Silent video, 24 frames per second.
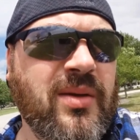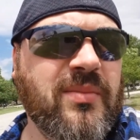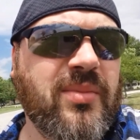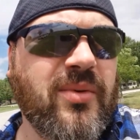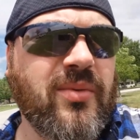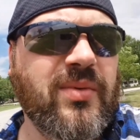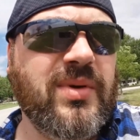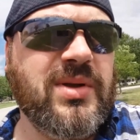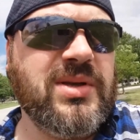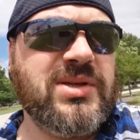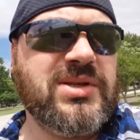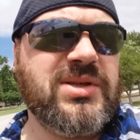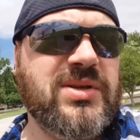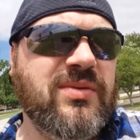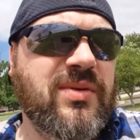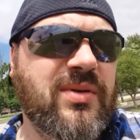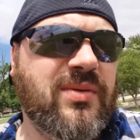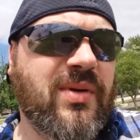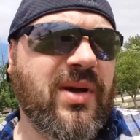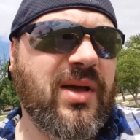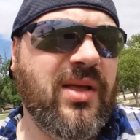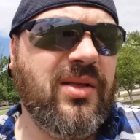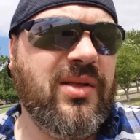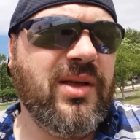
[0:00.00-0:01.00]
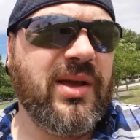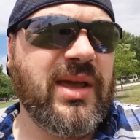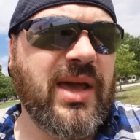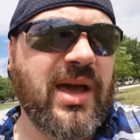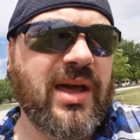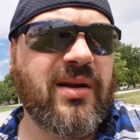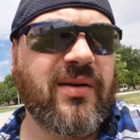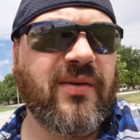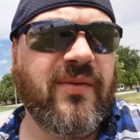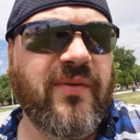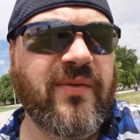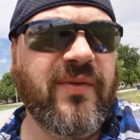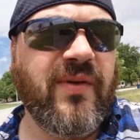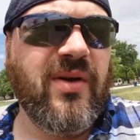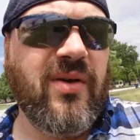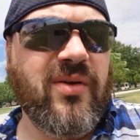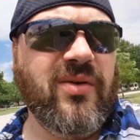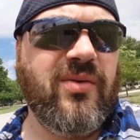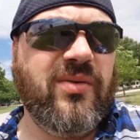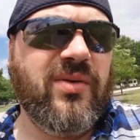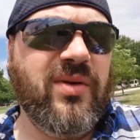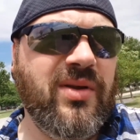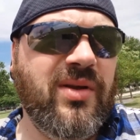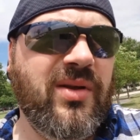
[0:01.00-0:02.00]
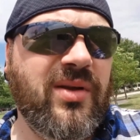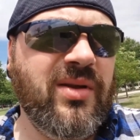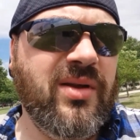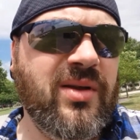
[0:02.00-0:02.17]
but when she would rather look at her phone